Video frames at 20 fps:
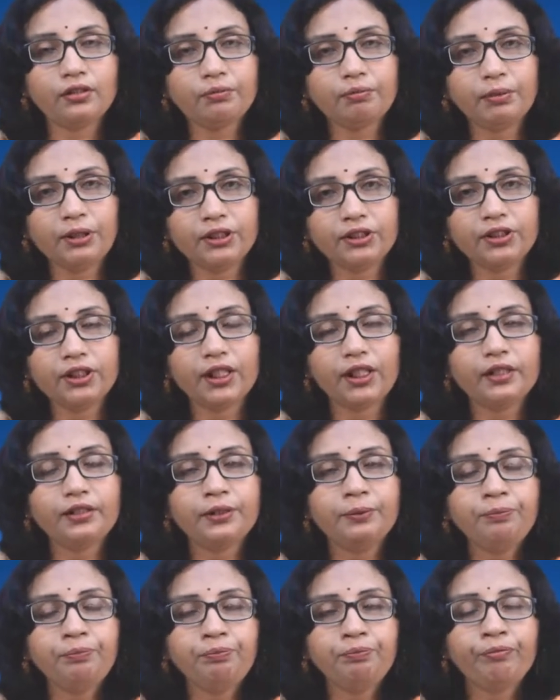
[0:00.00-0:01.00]
panchayat
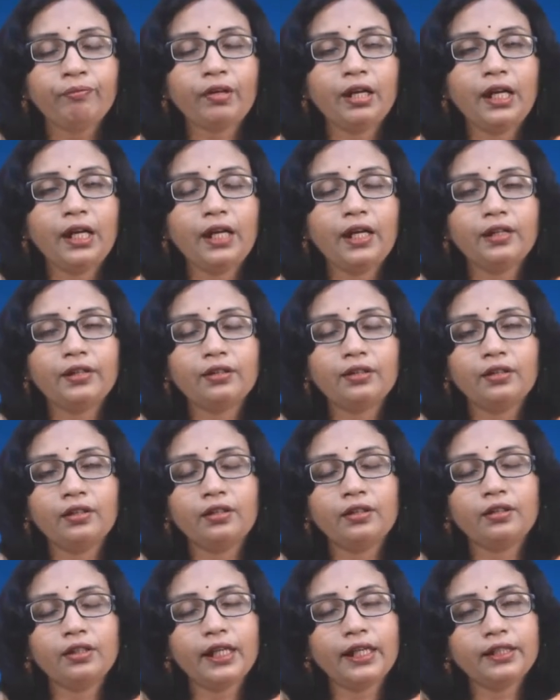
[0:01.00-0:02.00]
and
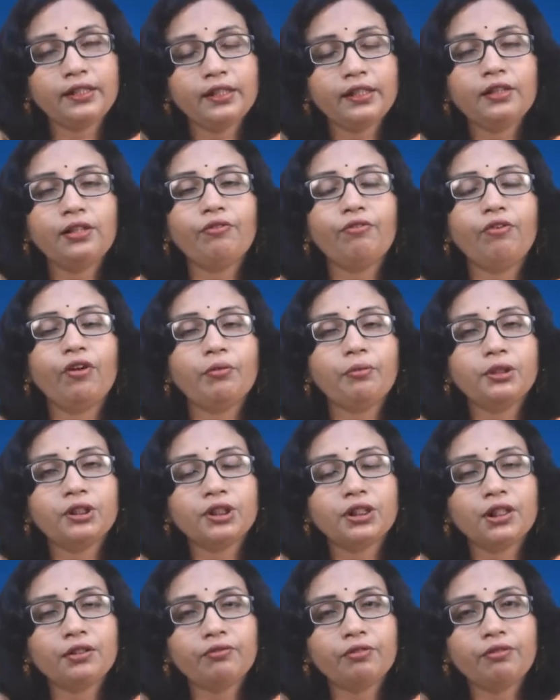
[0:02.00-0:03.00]
neither the
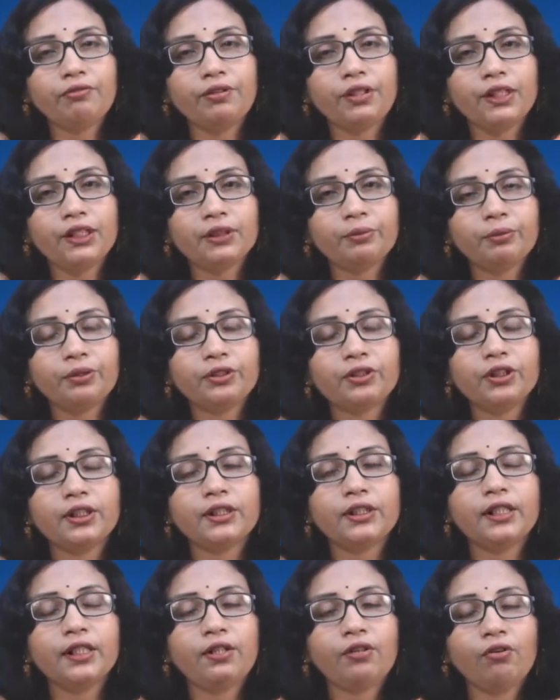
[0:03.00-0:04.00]
formation of the village
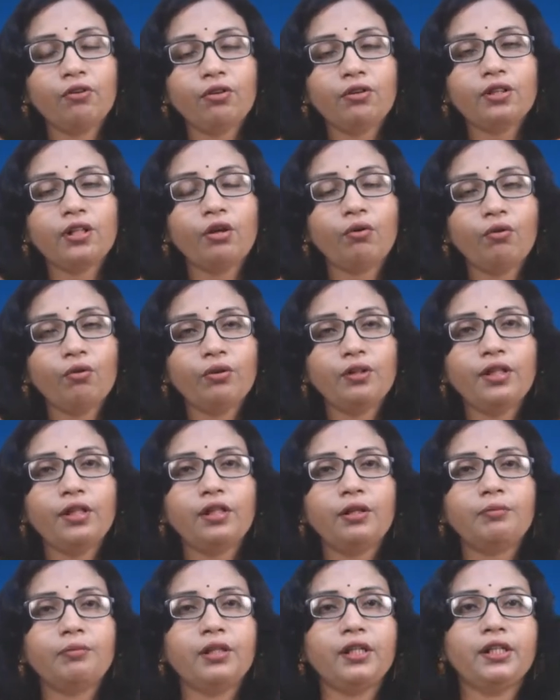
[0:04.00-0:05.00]
panchayat and nor the holding
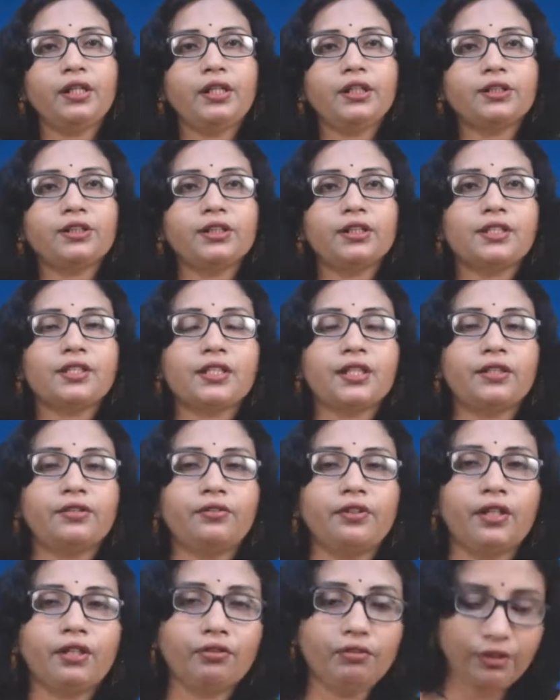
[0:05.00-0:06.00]
of the elections at
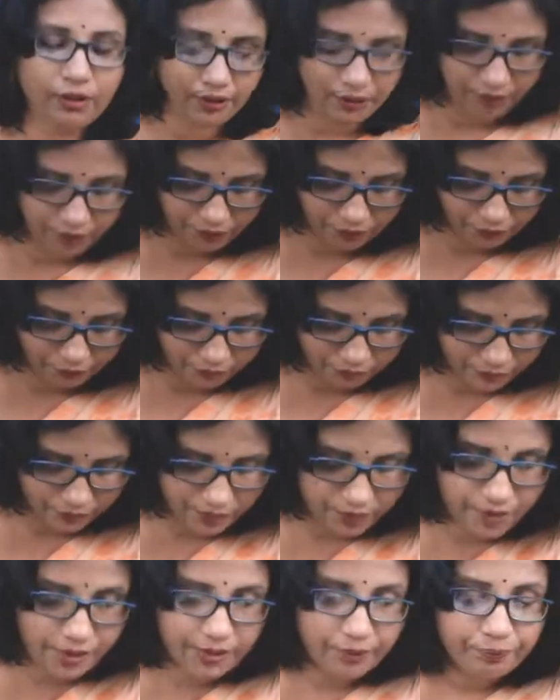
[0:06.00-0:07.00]
regular
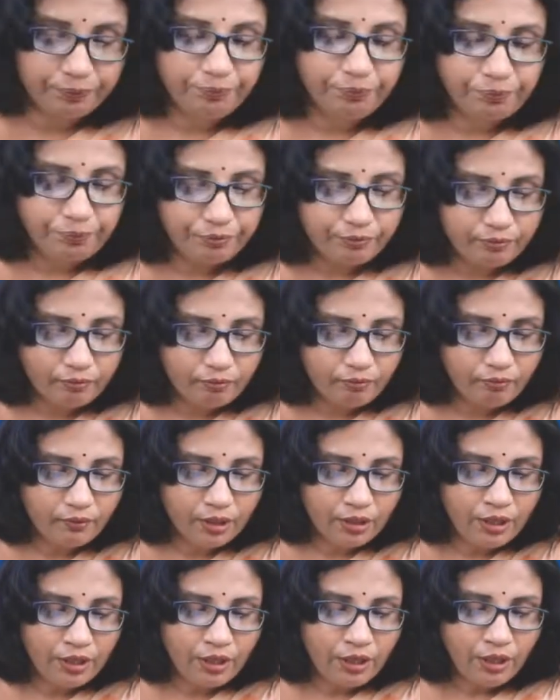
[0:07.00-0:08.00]
intervals
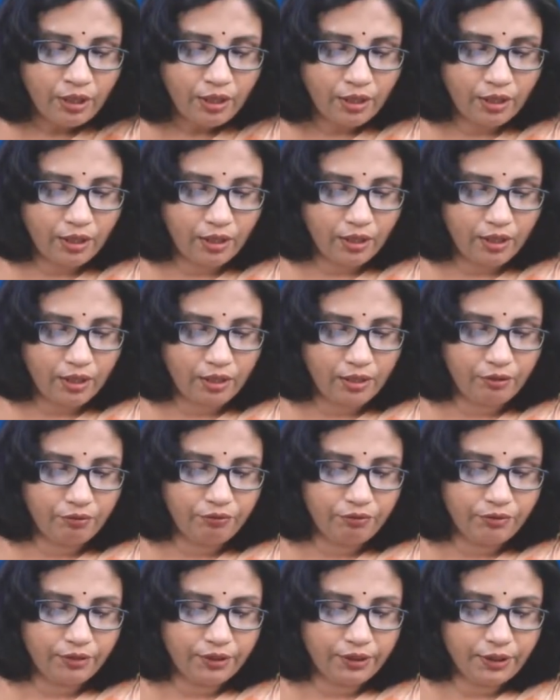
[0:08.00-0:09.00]

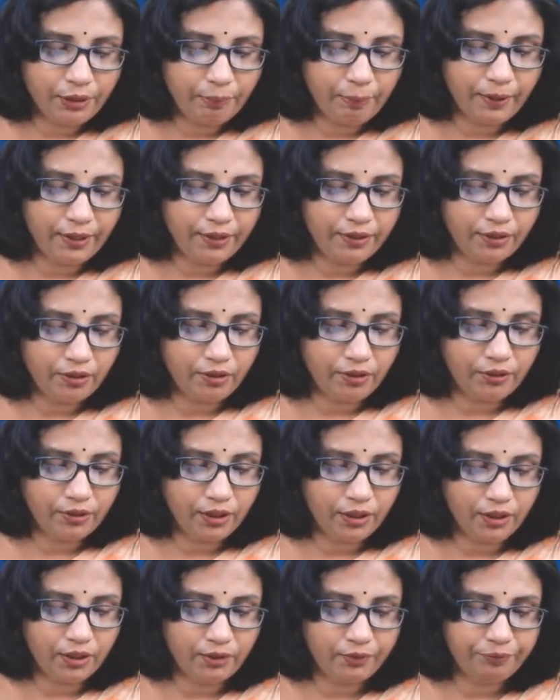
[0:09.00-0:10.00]
will depend on
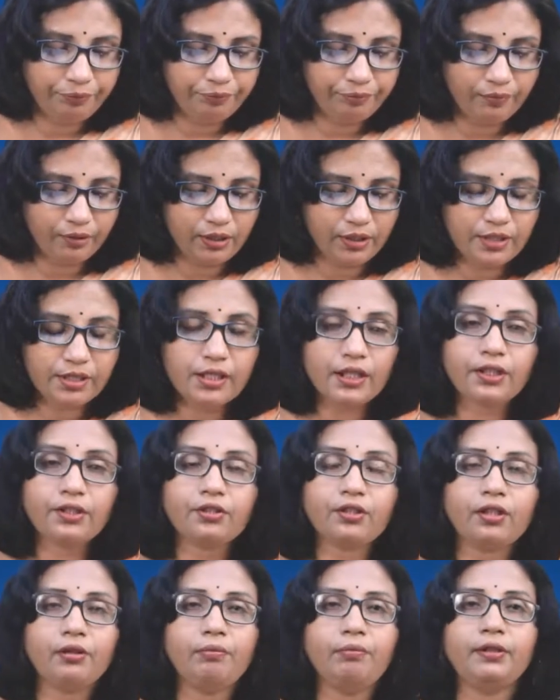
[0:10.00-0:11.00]
the state
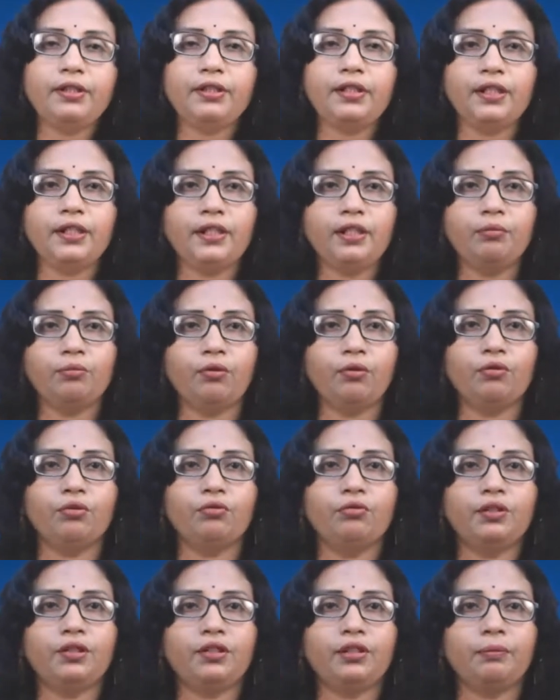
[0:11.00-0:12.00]
government anymore,
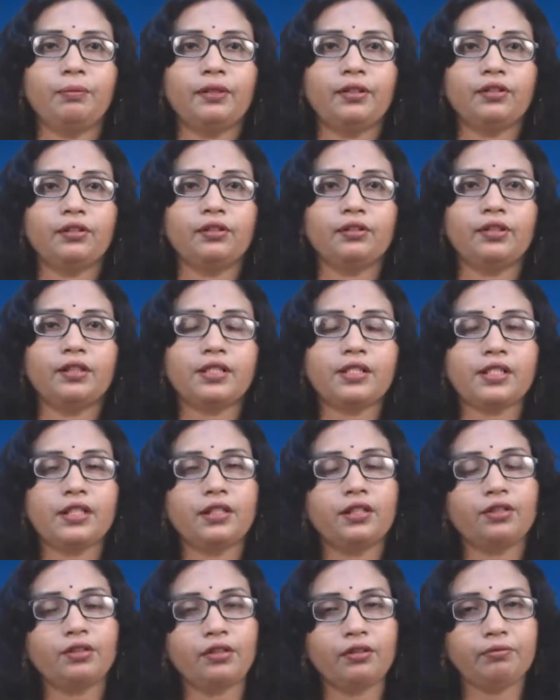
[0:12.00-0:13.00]
will depend on the
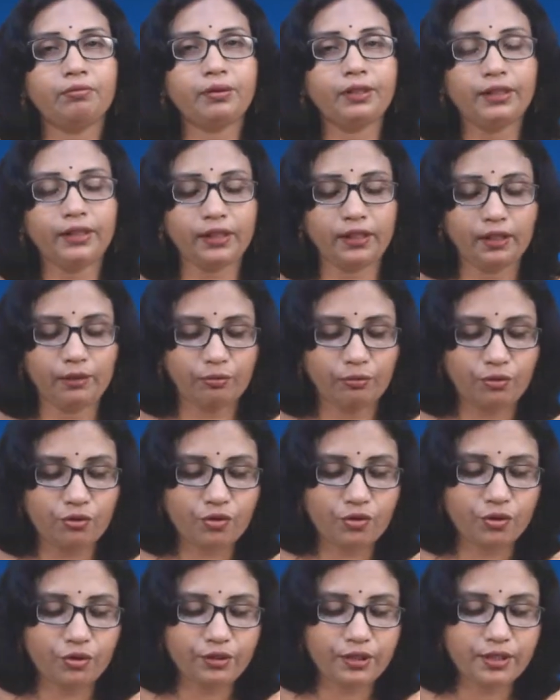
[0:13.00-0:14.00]
state government anymore.
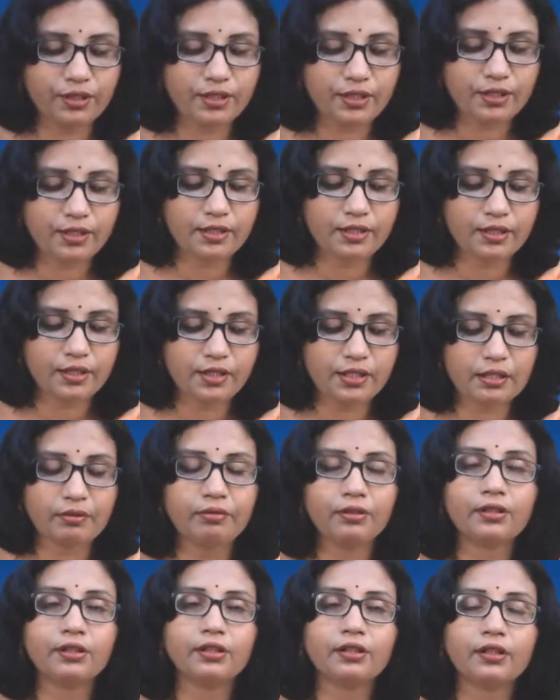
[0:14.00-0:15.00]
So this is the
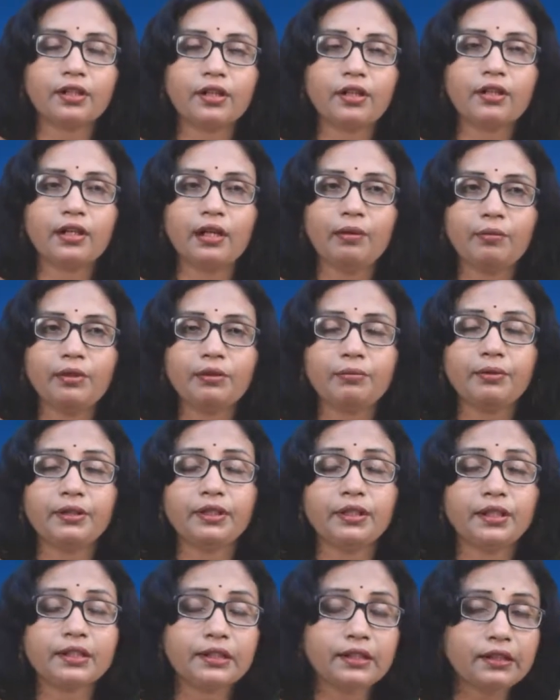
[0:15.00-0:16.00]
73rd amendment,
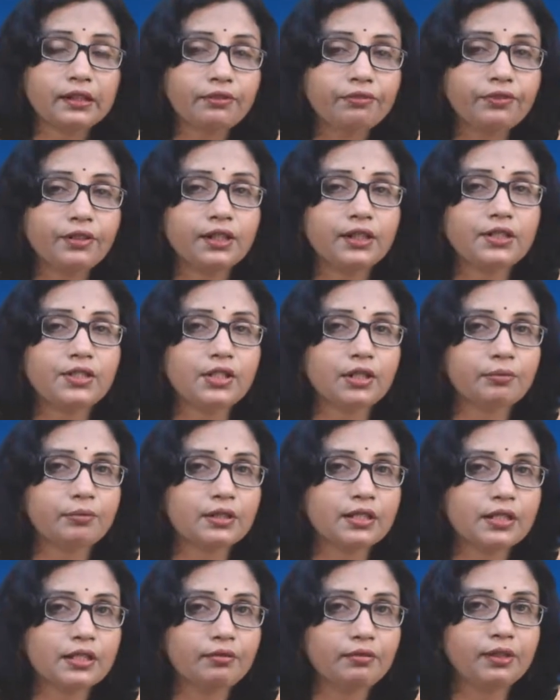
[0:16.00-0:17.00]
the significance of the
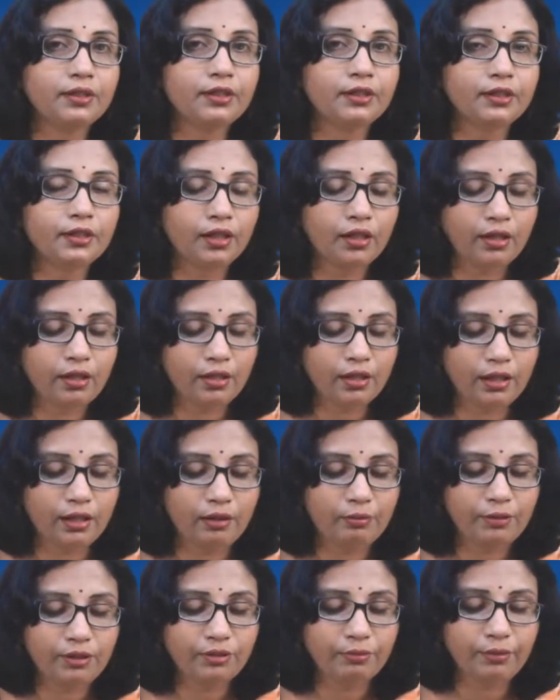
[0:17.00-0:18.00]
73rd
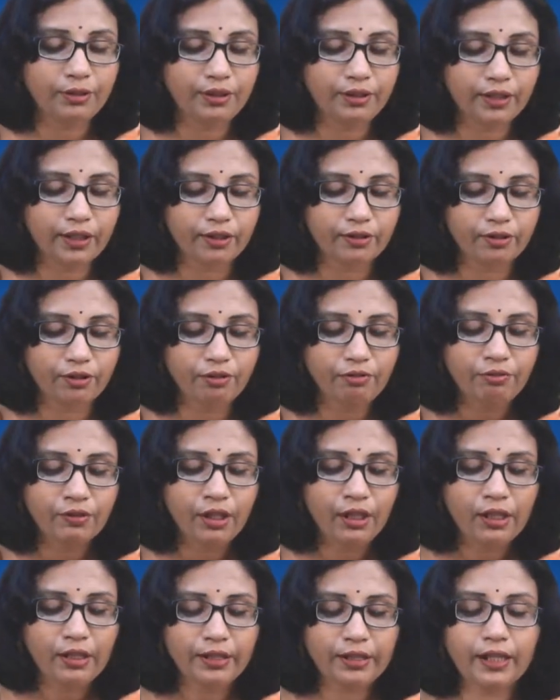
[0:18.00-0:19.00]
amendment act of
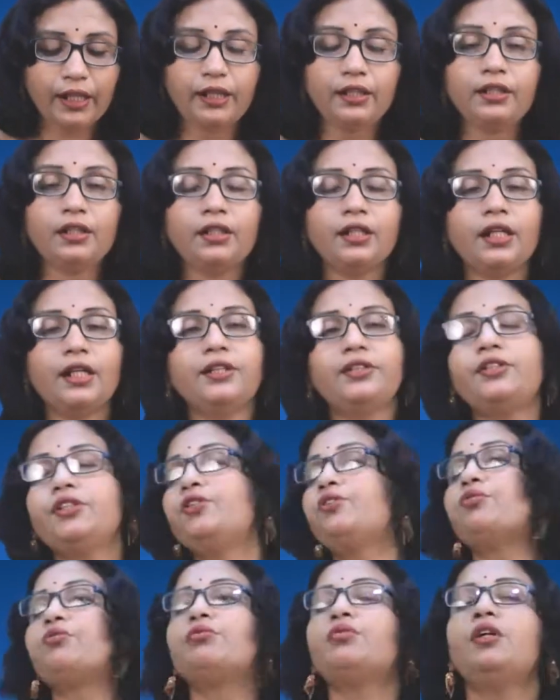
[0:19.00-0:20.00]

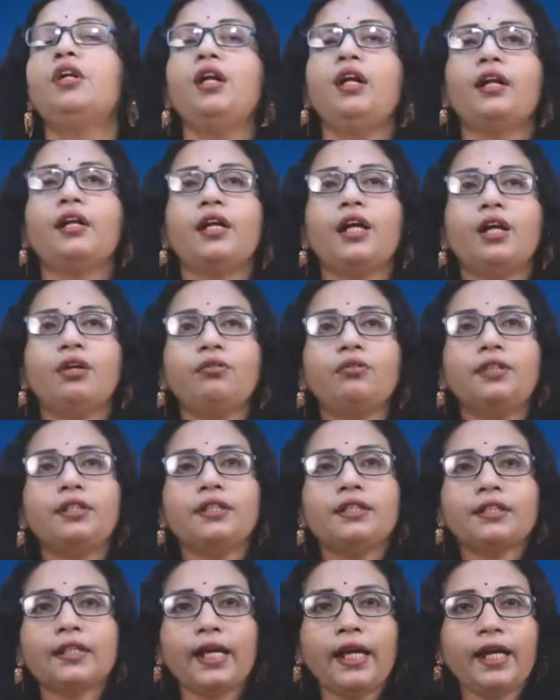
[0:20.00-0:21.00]
1992. Now
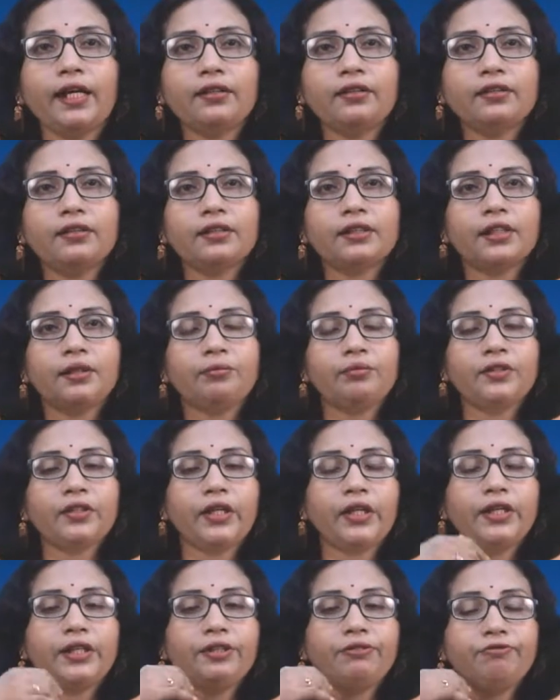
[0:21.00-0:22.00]
this act, some
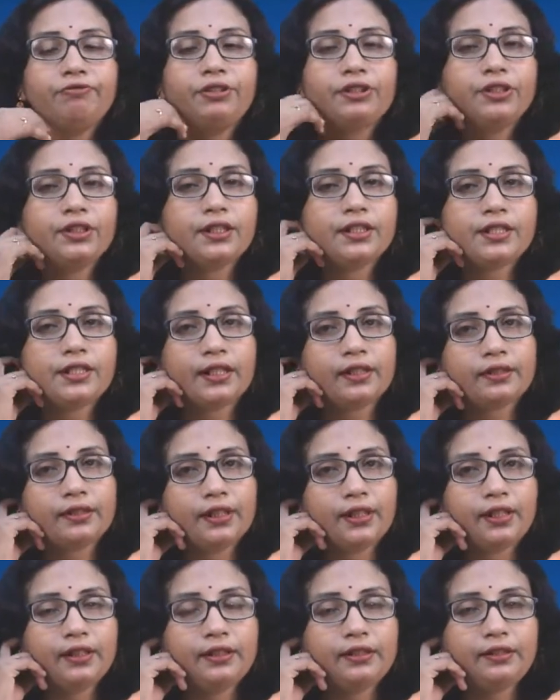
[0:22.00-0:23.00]
salient features are
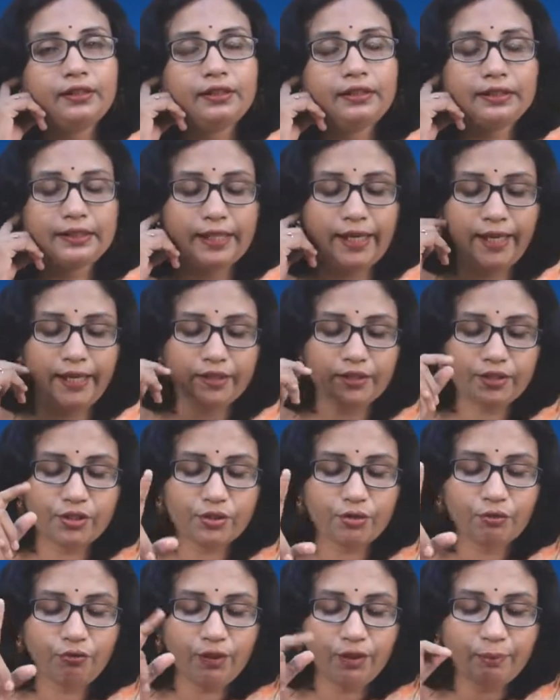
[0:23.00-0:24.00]
there in this act.
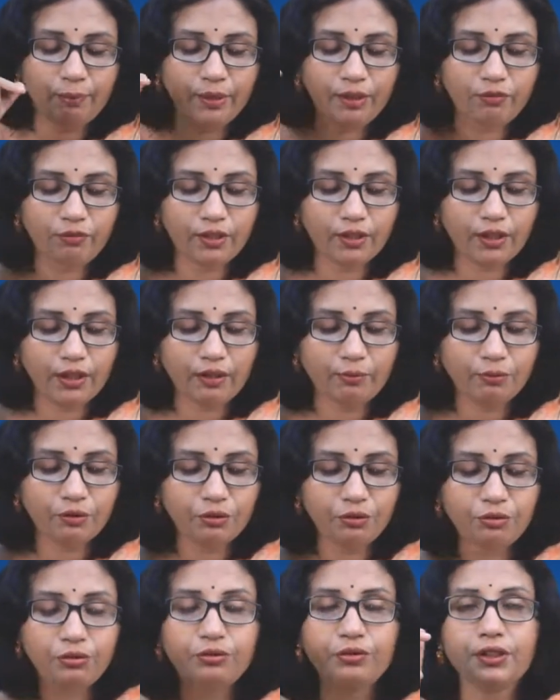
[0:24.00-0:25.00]
So one by one I'm
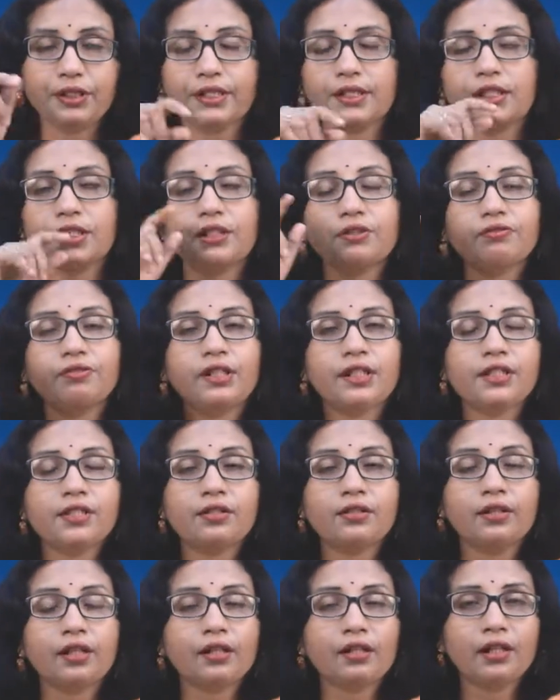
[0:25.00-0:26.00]
going to discuss.
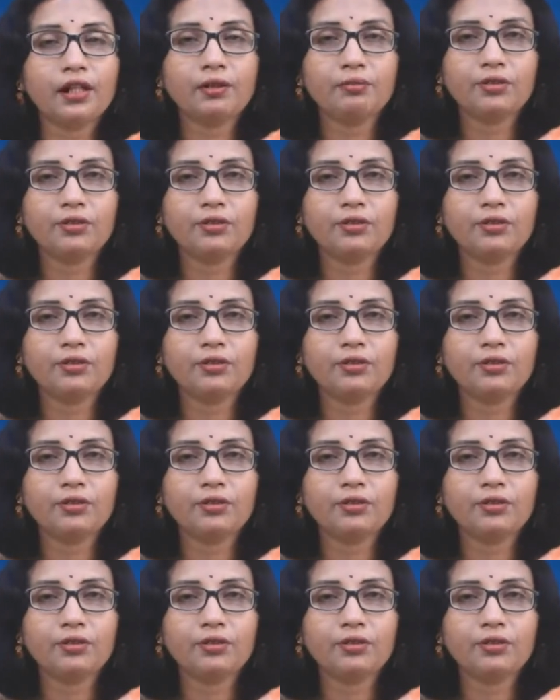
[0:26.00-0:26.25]
First, the Gram